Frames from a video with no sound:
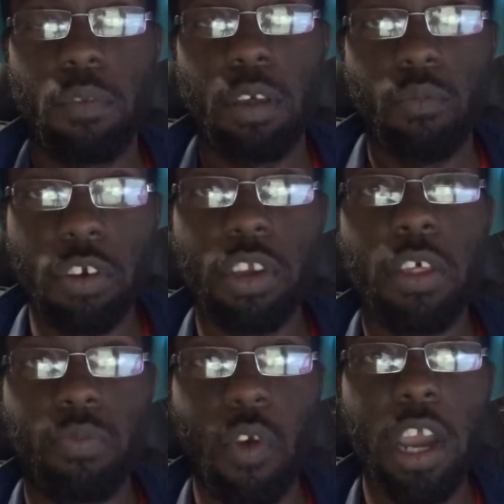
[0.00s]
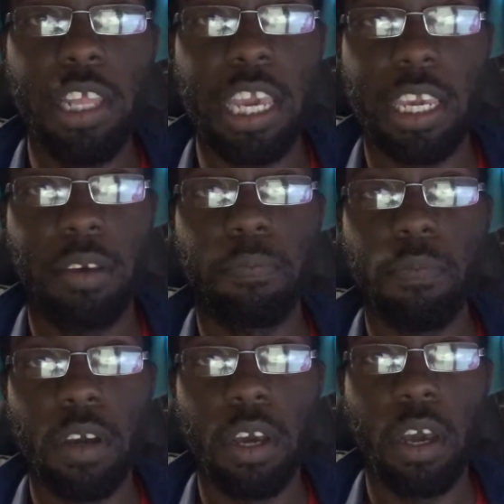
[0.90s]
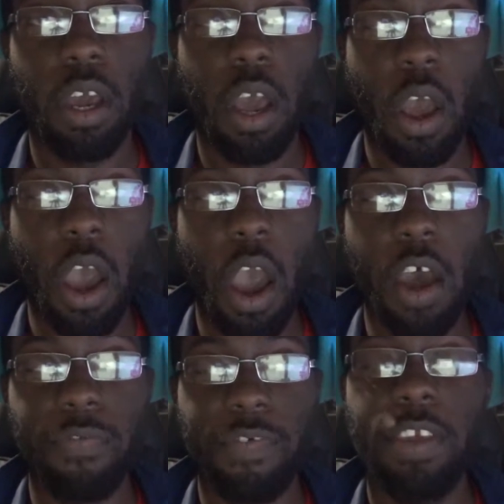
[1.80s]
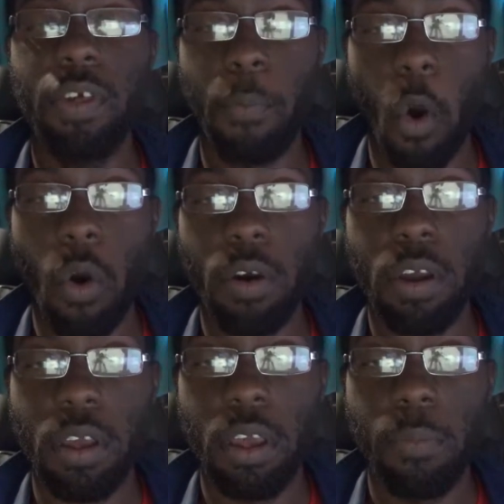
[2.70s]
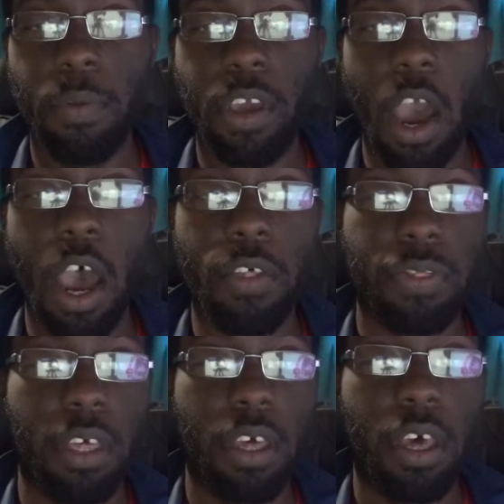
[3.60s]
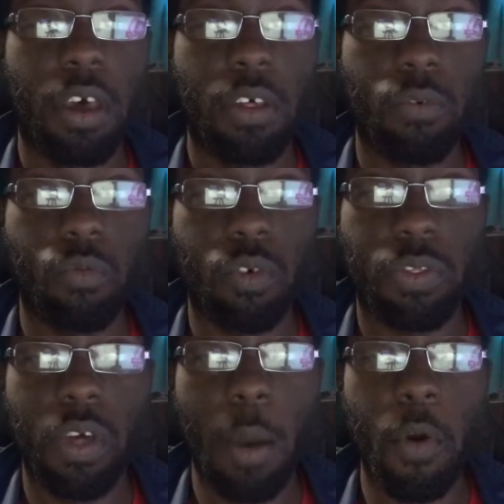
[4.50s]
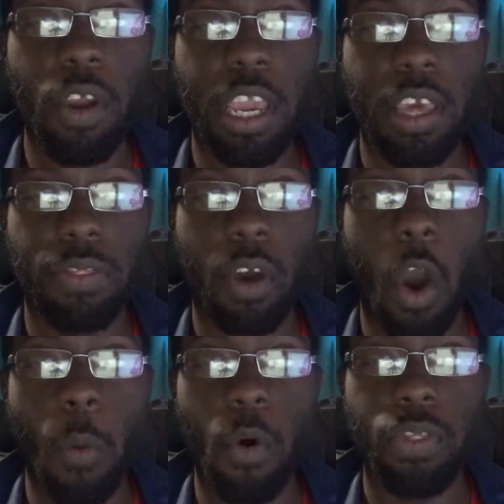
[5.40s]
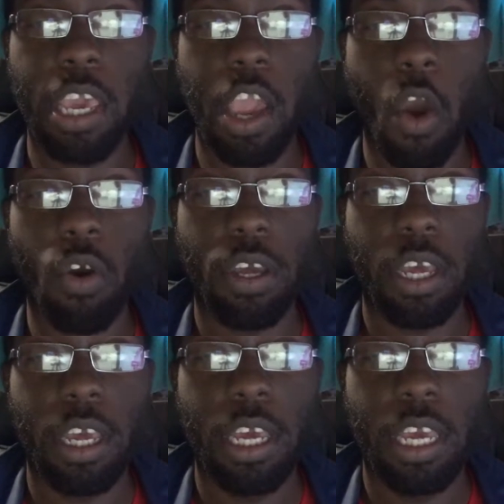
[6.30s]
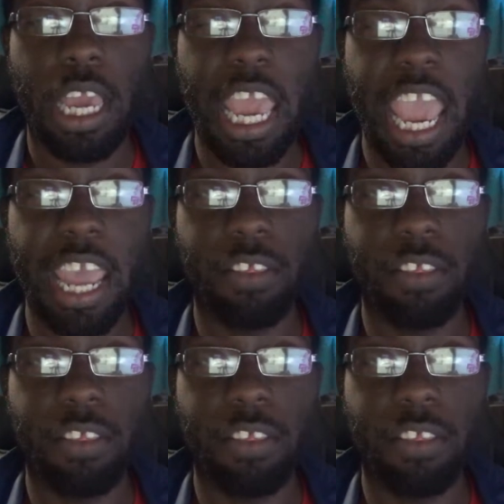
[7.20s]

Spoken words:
which is really unfeasible because summer is almost here and